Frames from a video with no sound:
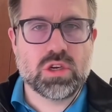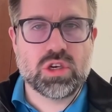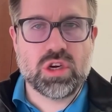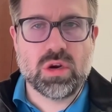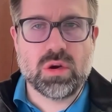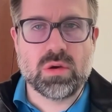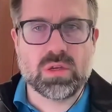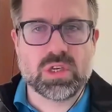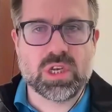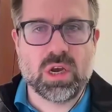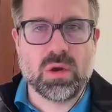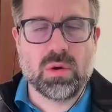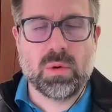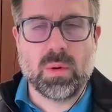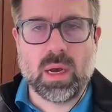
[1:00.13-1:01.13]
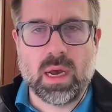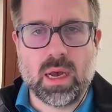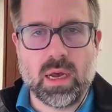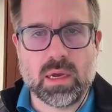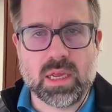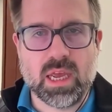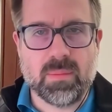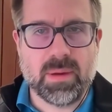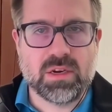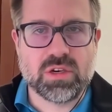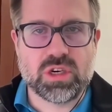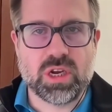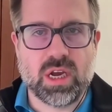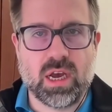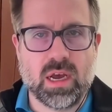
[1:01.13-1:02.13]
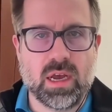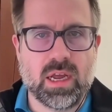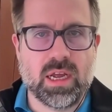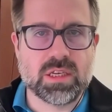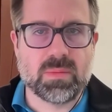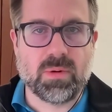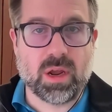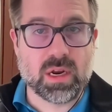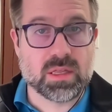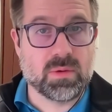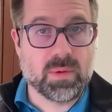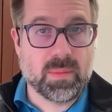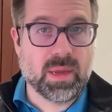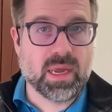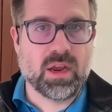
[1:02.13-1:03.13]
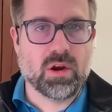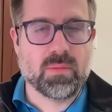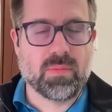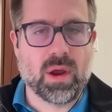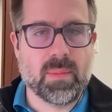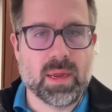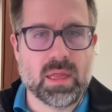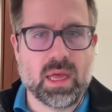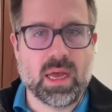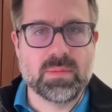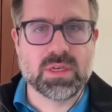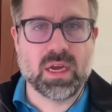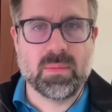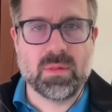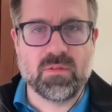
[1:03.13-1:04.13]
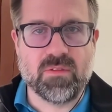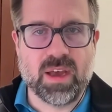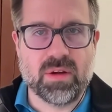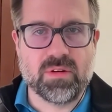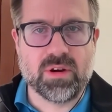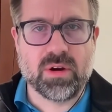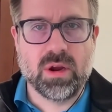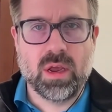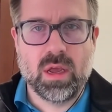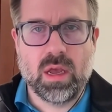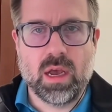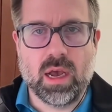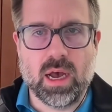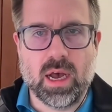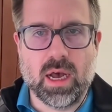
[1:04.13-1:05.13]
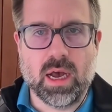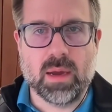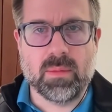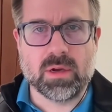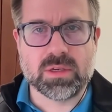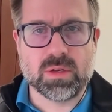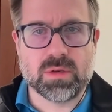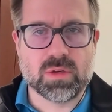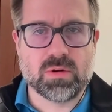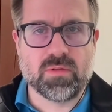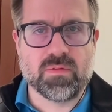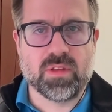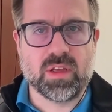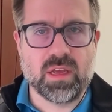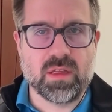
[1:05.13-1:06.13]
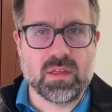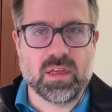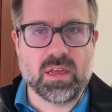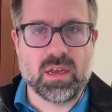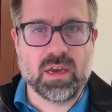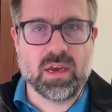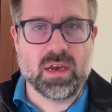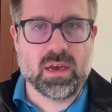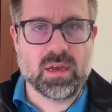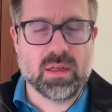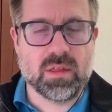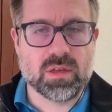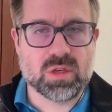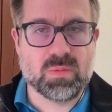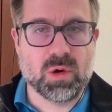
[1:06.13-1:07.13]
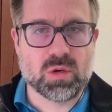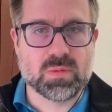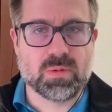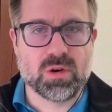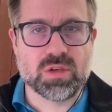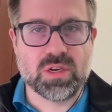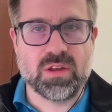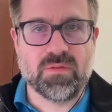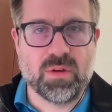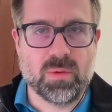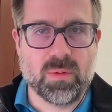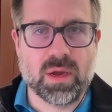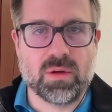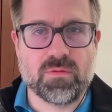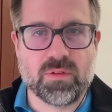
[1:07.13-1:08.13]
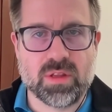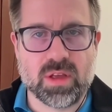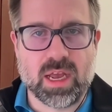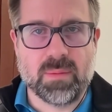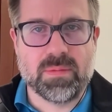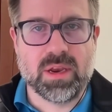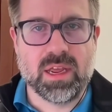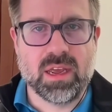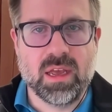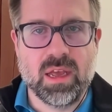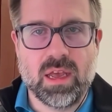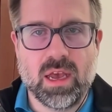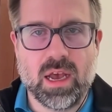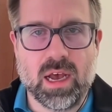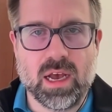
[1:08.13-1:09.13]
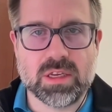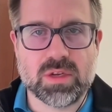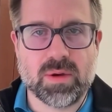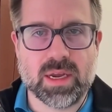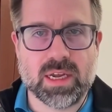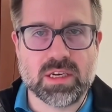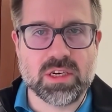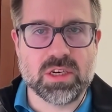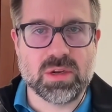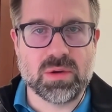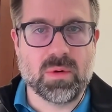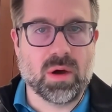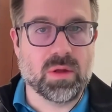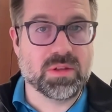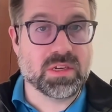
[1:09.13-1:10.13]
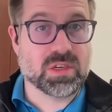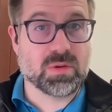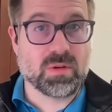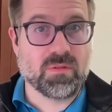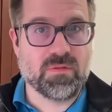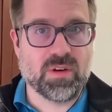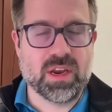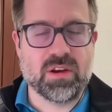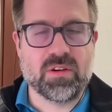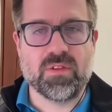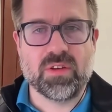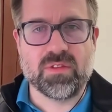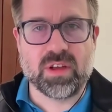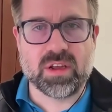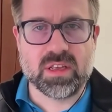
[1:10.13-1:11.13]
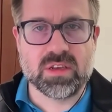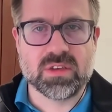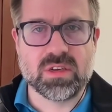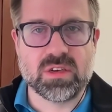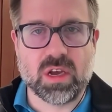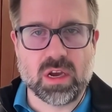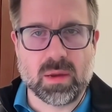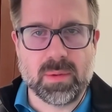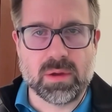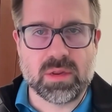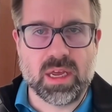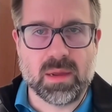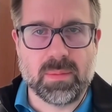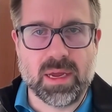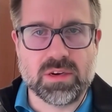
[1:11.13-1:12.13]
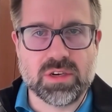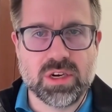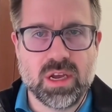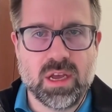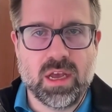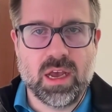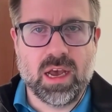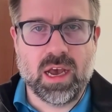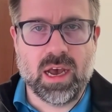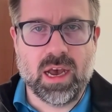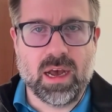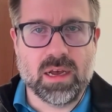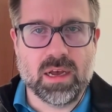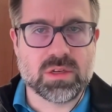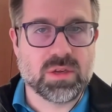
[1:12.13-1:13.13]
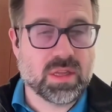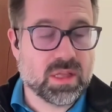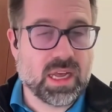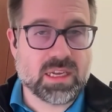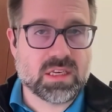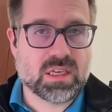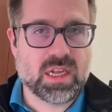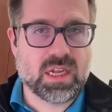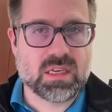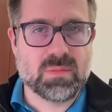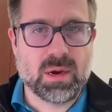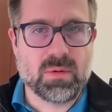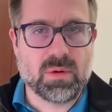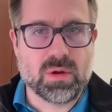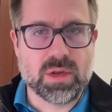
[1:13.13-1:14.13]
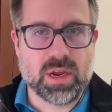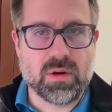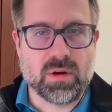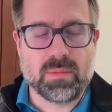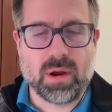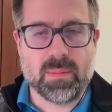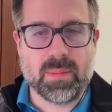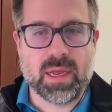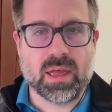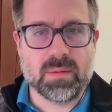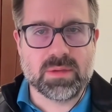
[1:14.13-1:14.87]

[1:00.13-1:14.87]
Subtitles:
Sure. So Geekbench, it's a product that we make here at Primate Labs. I'm the founder. I'm also sort of the spokesperson, if you will, for the company. So I get to do all these sort of fun interviews like this and talk about Geekbench. So that's my role here at Primate